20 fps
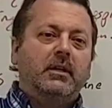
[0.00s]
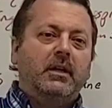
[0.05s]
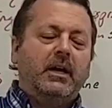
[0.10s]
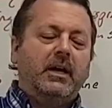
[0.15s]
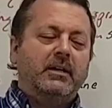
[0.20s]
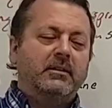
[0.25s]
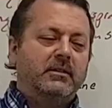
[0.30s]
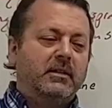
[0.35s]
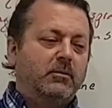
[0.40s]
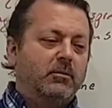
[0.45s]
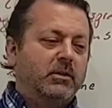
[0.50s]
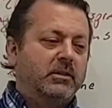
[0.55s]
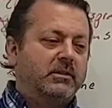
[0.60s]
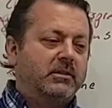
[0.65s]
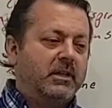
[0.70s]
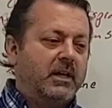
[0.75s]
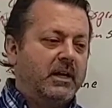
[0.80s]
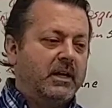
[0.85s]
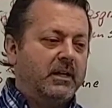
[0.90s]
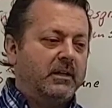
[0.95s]
As he would
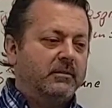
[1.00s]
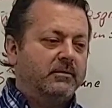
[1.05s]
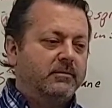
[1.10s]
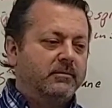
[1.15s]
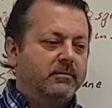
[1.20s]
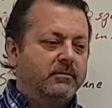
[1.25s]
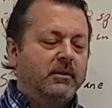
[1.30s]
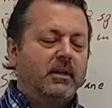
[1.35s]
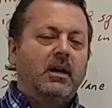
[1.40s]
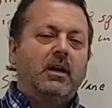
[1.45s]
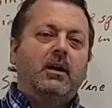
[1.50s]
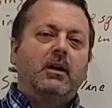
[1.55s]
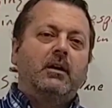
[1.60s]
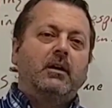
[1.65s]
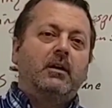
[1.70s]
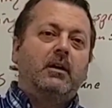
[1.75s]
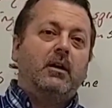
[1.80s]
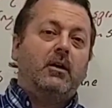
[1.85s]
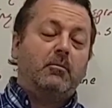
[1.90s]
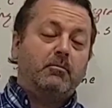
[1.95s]
say,
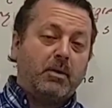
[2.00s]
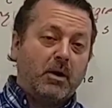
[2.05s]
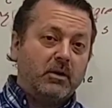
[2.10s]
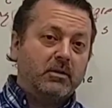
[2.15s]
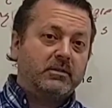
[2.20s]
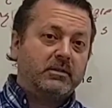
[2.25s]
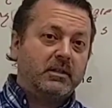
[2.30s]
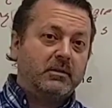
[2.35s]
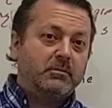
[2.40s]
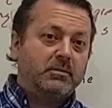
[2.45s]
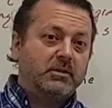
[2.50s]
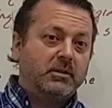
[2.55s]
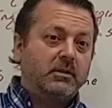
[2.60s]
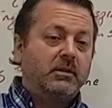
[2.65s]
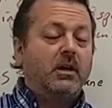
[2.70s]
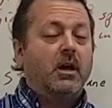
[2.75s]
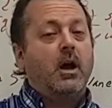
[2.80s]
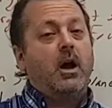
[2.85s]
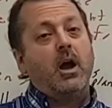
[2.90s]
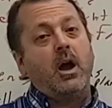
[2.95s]
Bart Simpson,
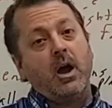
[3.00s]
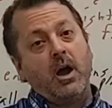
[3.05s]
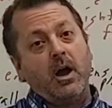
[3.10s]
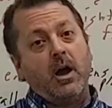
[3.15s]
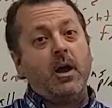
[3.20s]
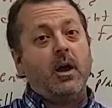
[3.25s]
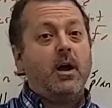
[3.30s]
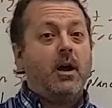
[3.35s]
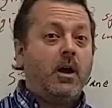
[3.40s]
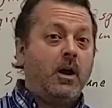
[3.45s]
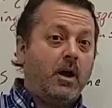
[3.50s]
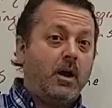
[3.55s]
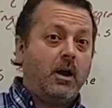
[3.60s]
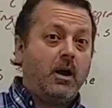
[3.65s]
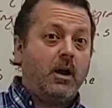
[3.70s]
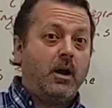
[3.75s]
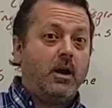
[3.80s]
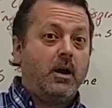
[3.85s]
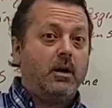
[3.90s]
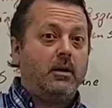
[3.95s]

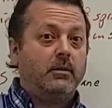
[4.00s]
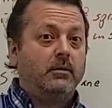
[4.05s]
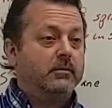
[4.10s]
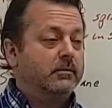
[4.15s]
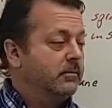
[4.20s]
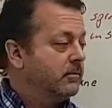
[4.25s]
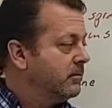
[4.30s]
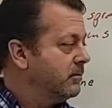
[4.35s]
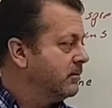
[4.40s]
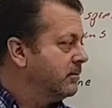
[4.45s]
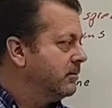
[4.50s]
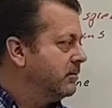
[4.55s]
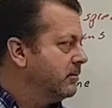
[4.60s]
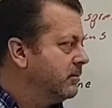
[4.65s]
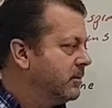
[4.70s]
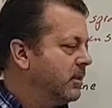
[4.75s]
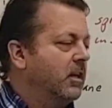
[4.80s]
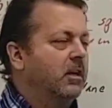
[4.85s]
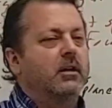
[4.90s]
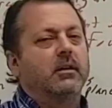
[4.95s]

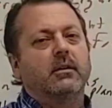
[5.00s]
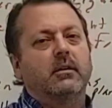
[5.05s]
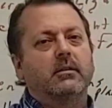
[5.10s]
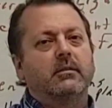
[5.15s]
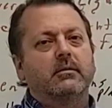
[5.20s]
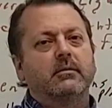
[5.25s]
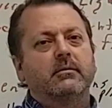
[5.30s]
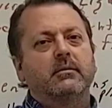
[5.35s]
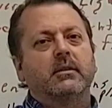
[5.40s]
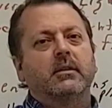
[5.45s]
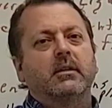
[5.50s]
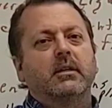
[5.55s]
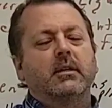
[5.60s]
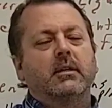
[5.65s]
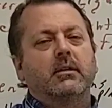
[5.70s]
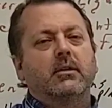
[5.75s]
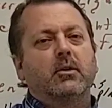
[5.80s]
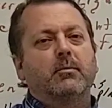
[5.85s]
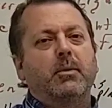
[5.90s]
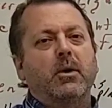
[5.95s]
no.
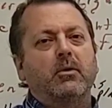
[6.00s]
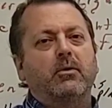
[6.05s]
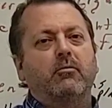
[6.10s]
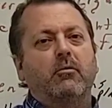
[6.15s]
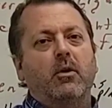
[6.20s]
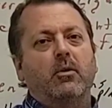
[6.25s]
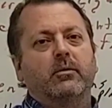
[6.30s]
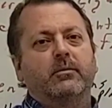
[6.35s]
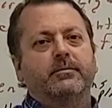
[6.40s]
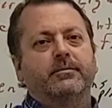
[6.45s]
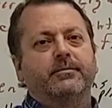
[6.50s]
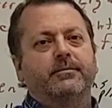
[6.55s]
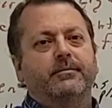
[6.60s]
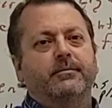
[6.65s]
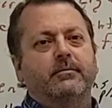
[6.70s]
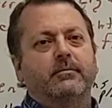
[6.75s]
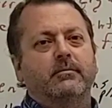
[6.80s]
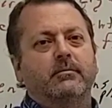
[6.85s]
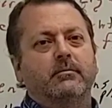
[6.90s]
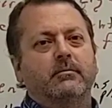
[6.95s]
You're both wrong.
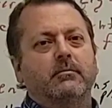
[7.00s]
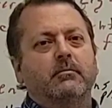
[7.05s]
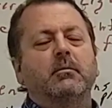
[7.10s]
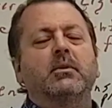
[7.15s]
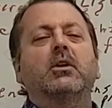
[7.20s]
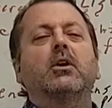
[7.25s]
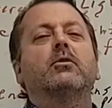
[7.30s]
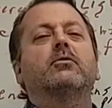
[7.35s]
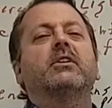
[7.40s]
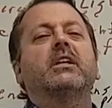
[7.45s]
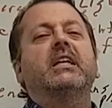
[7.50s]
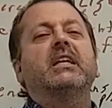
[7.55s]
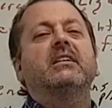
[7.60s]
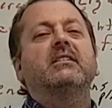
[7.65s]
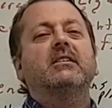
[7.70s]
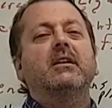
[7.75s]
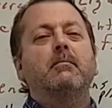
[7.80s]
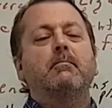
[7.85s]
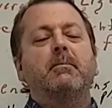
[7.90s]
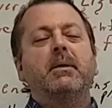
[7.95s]
Because
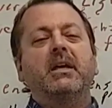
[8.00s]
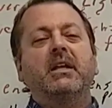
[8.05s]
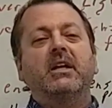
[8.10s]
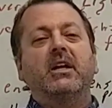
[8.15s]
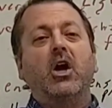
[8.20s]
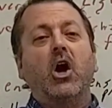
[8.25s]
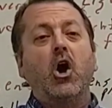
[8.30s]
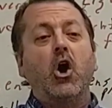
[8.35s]
is it bent at